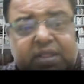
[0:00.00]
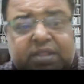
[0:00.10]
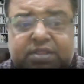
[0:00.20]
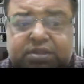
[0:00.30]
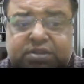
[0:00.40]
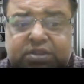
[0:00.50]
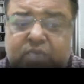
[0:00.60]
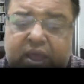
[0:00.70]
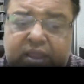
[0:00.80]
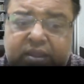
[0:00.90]
This is
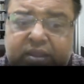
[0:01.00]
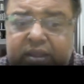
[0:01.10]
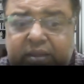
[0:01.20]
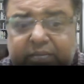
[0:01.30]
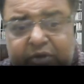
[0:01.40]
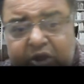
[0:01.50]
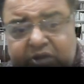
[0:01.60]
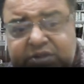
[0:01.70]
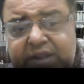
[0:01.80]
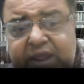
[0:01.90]
why
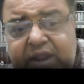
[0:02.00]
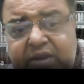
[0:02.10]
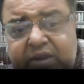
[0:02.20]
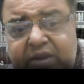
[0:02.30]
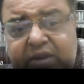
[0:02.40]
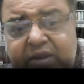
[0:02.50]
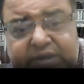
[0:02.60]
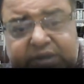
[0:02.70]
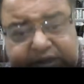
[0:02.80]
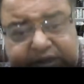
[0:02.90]
blockchain are known as
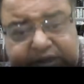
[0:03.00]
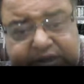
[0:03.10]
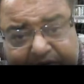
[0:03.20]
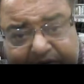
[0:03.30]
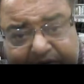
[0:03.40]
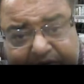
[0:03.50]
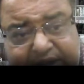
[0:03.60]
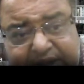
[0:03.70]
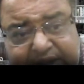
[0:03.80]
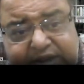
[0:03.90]
distributed
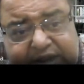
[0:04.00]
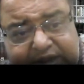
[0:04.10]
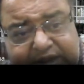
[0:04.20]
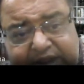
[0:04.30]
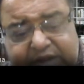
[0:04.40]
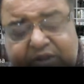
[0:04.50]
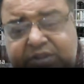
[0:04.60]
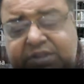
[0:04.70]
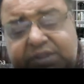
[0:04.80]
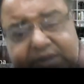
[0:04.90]
ledger
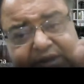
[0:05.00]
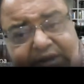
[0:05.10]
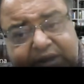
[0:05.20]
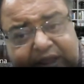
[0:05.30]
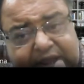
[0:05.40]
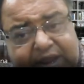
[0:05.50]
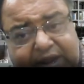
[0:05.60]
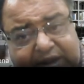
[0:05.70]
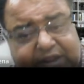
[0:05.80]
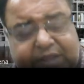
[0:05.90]
technology
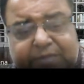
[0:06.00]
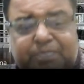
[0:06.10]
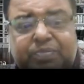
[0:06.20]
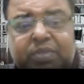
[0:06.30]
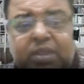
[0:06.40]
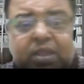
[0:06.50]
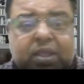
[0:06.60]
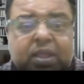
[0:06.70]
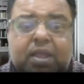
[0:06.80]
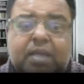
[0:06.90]

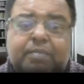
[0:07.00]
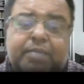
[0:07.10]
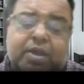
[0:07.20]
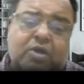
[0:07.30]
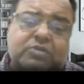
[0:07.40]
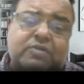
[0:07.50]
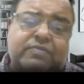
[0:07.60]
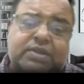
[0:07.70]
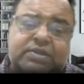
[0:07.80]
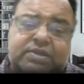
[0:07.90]
Because of
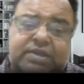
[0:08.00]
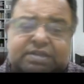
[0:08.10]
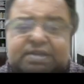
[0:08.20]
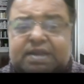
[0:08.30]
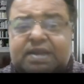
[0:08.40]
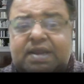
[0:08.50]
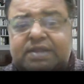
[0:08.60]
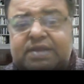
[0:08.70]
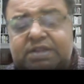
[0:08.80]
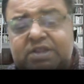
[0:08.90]
the decentralized
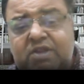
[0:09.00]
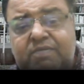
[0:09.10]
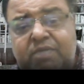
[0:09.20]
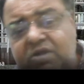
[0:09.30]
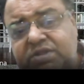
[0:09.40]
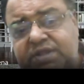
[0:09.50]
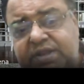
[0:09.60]
nature of blockchain,